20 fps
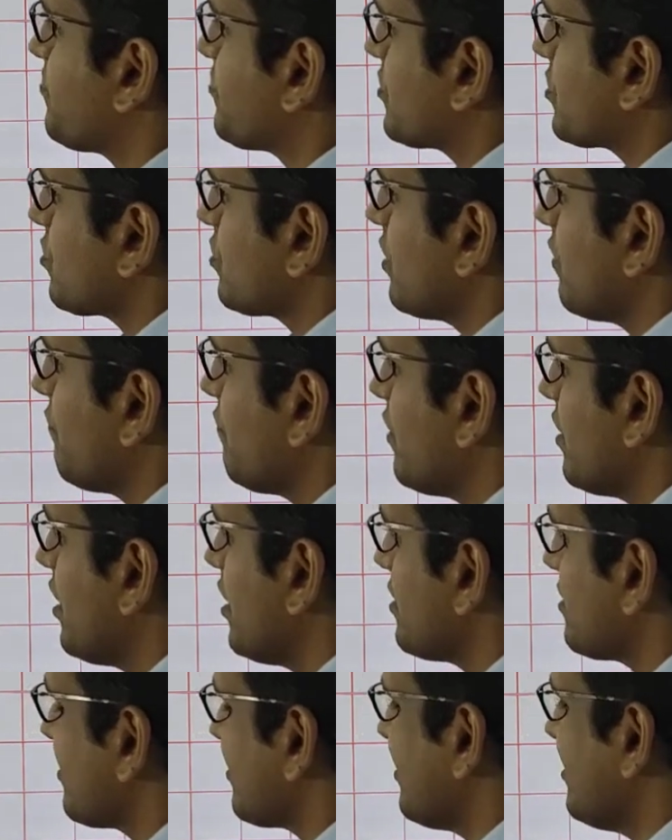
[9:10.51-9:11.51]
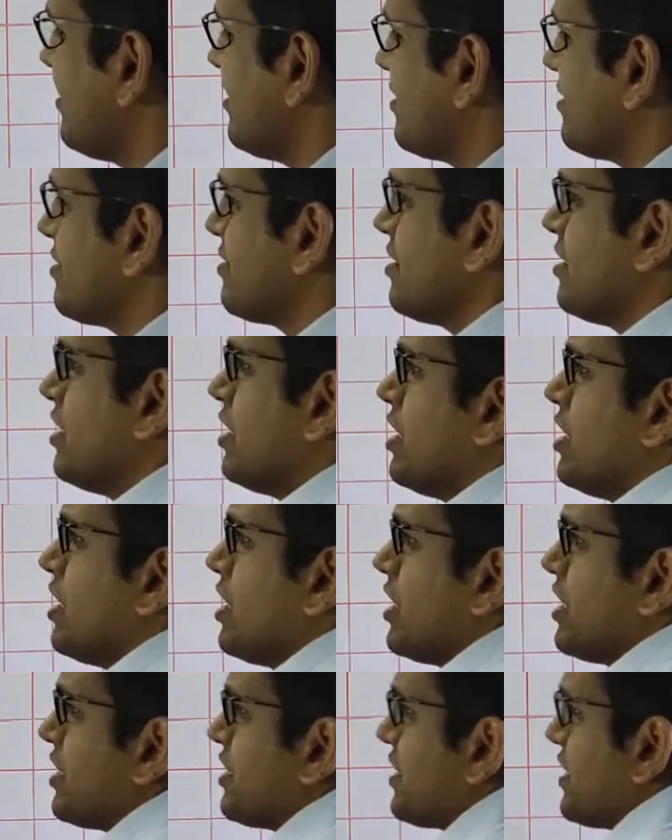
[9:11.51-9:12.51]
So the first is
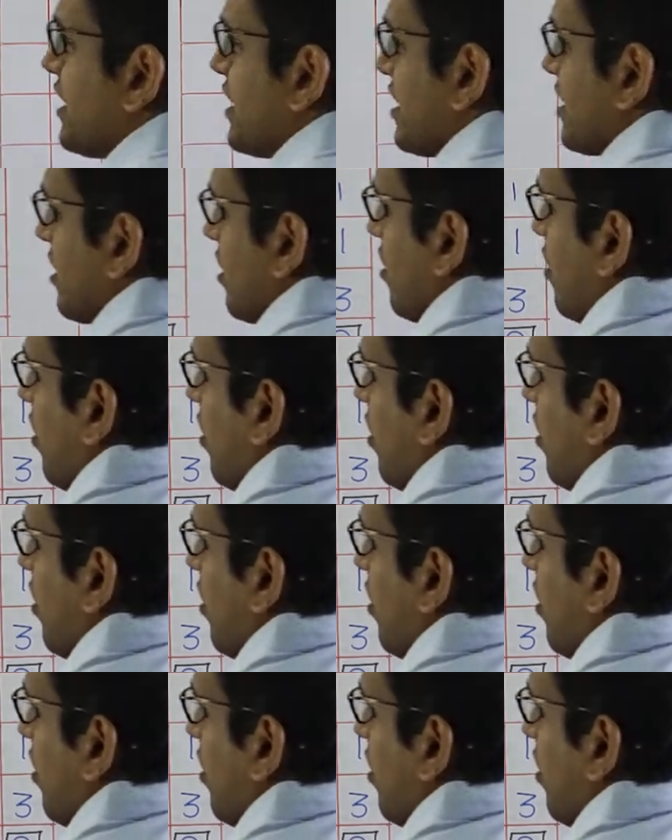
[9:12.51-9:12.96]
tick